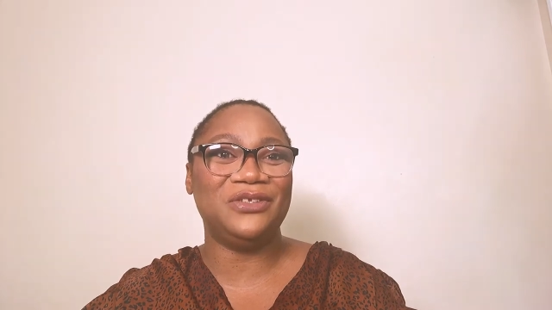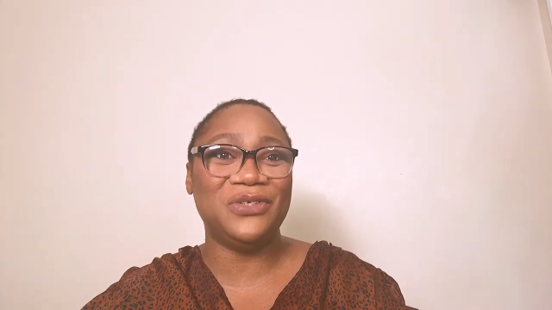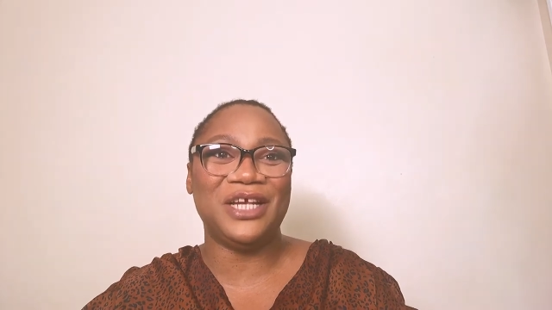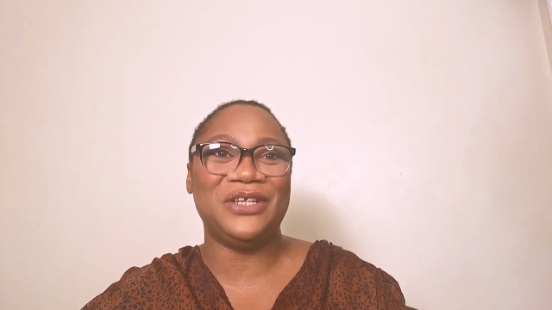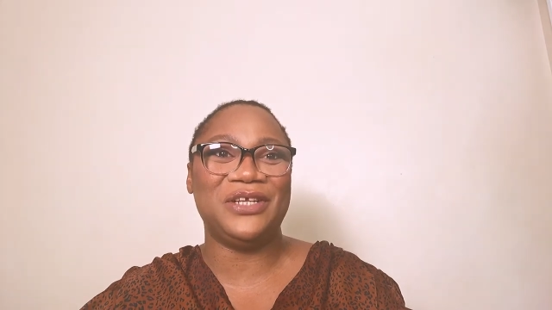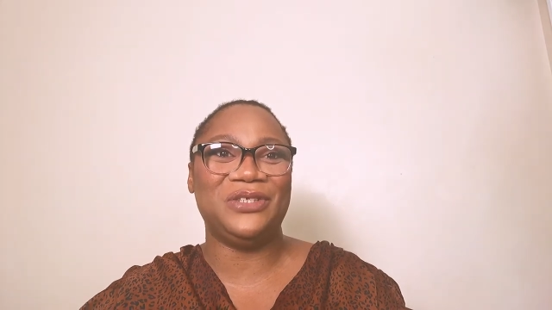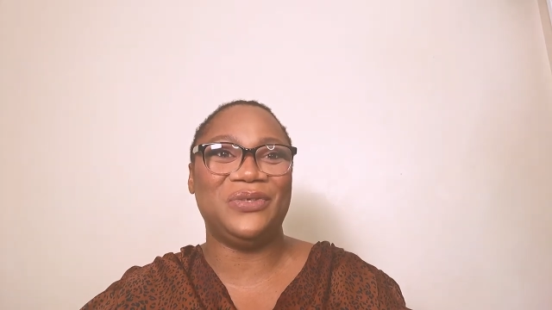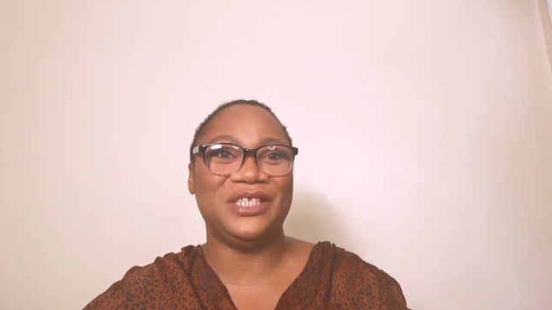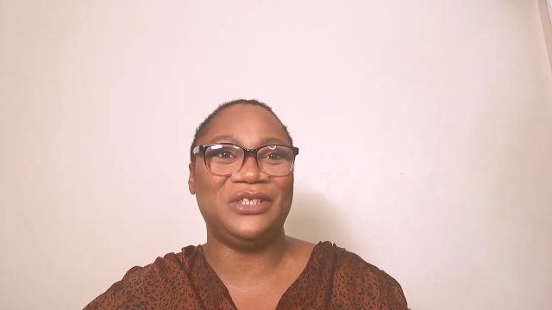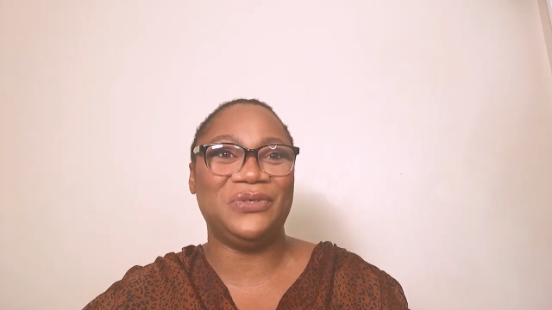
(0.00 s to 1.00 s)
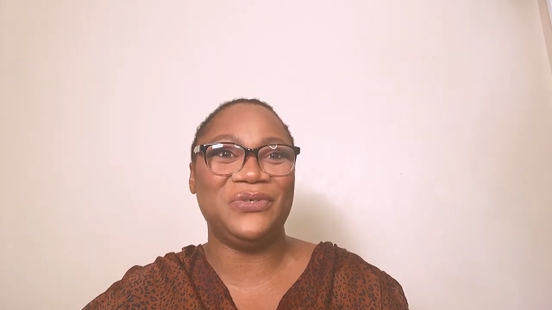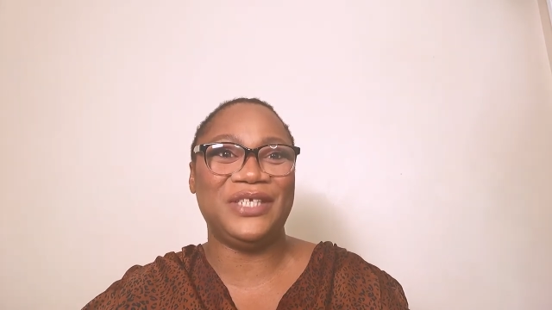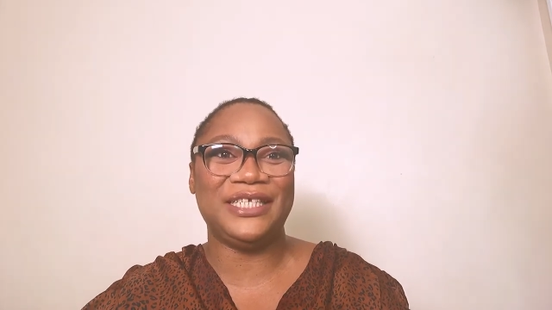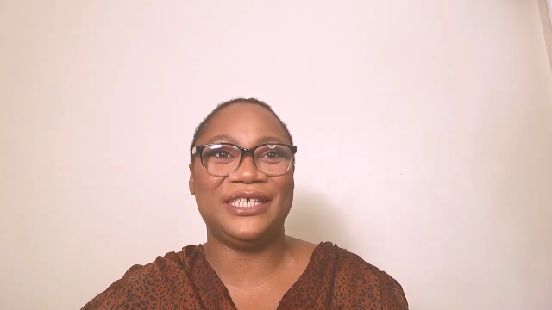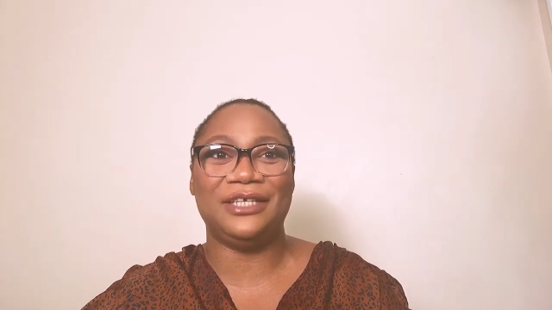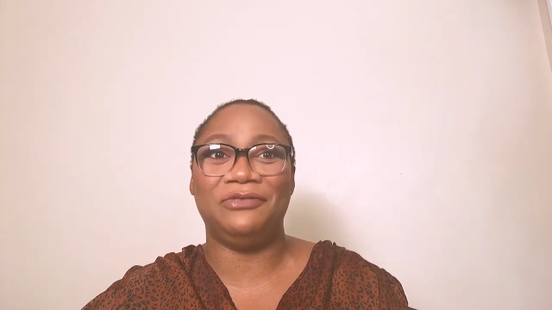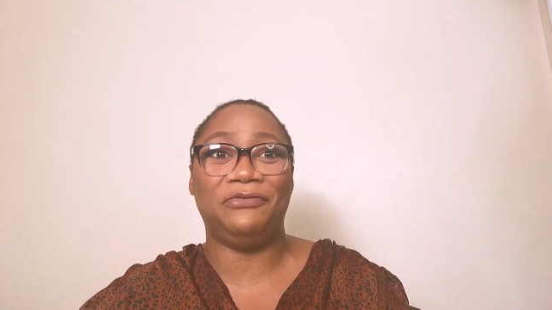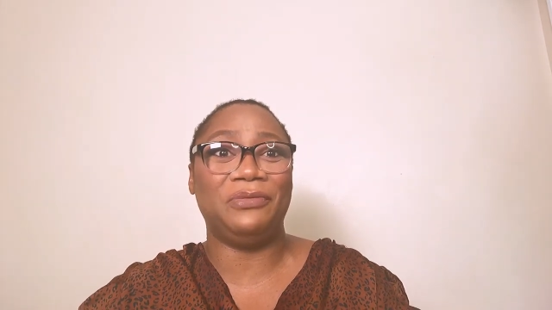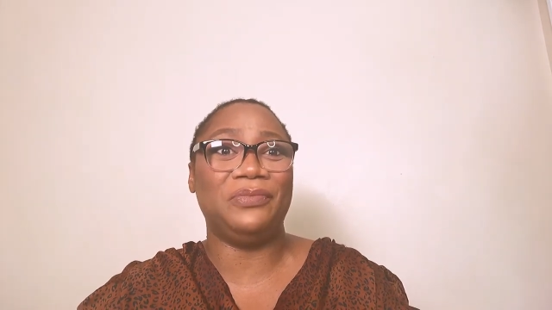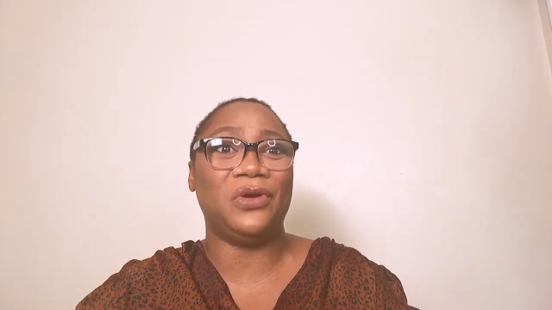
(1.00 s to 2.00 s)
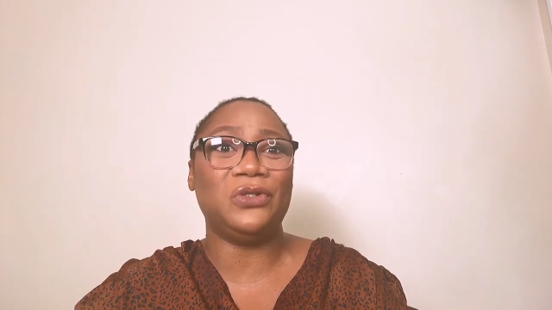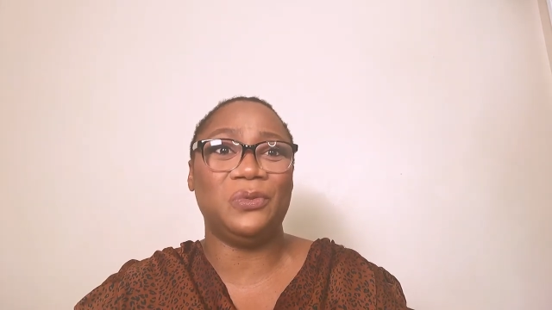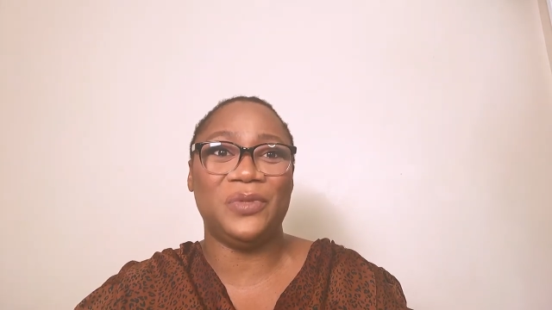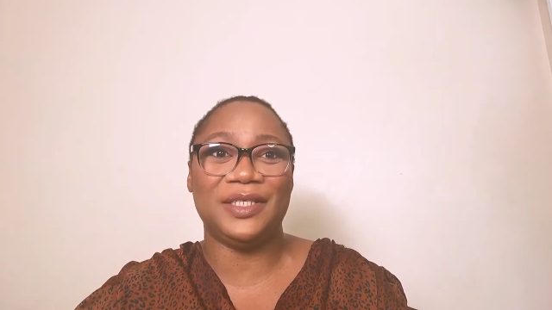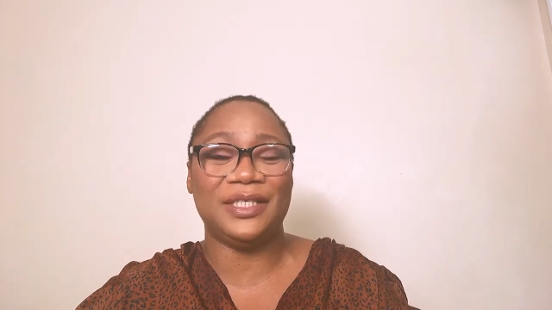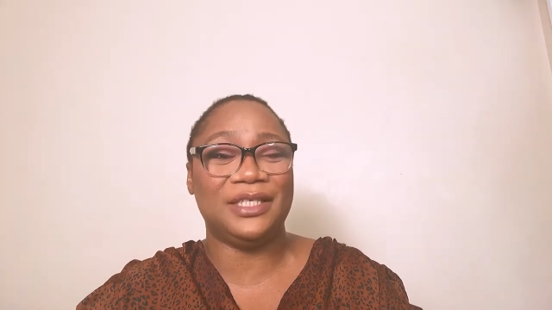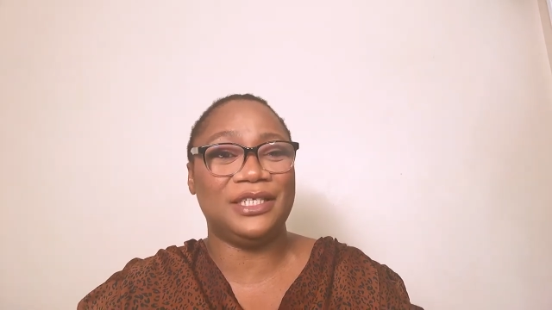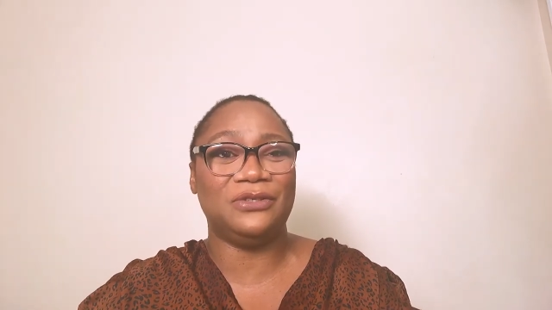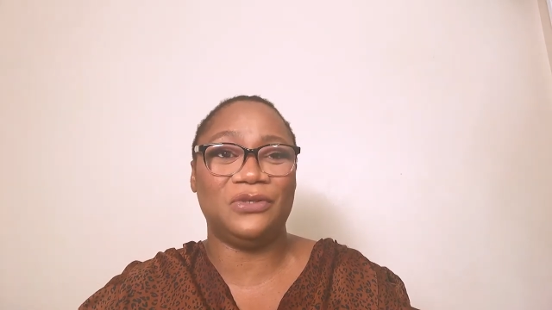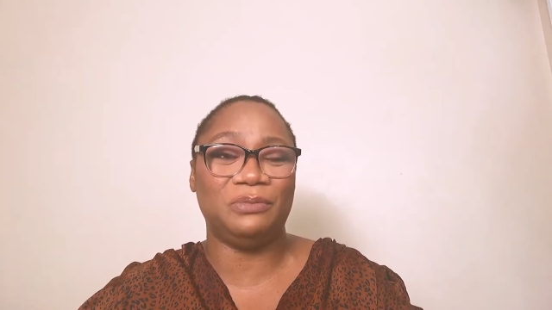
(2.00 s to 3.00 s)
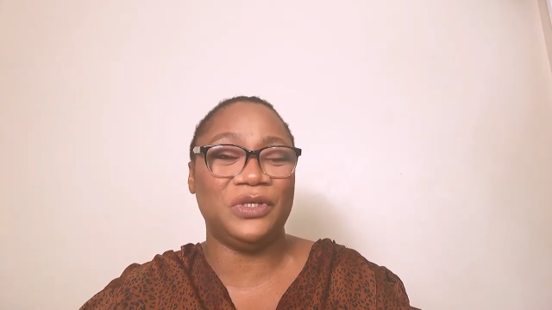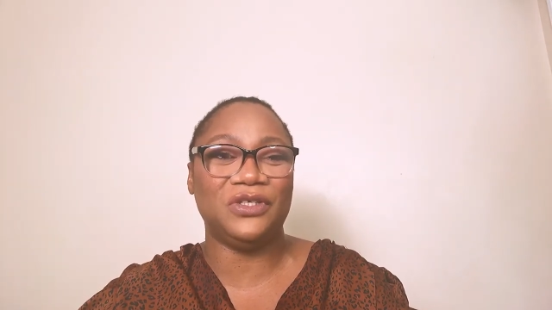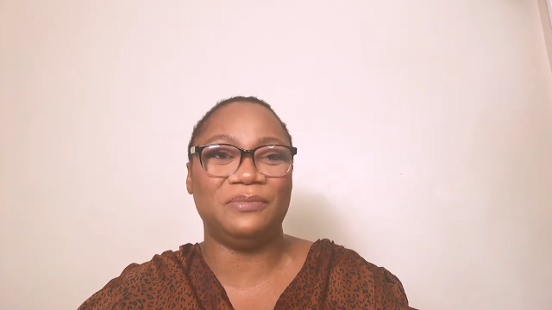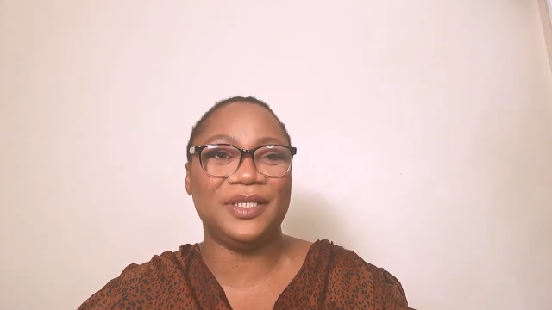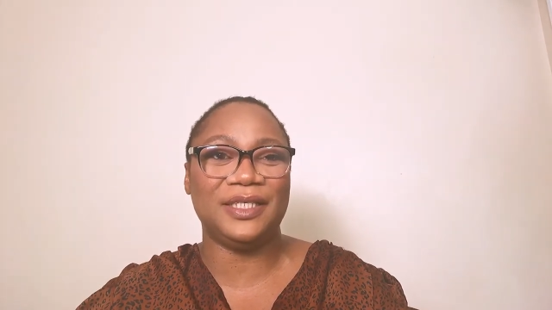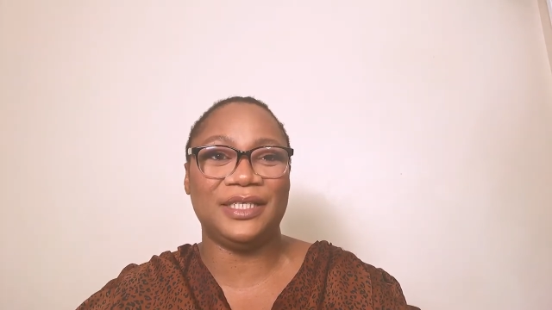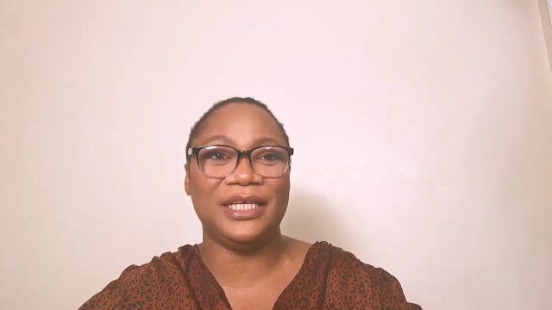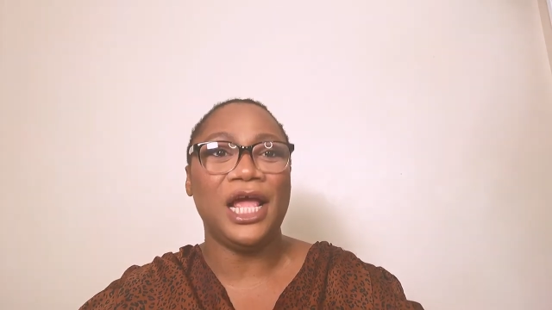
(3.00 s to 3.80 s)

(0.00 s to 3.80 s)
2022 season, from autumn winter season to spring summer season.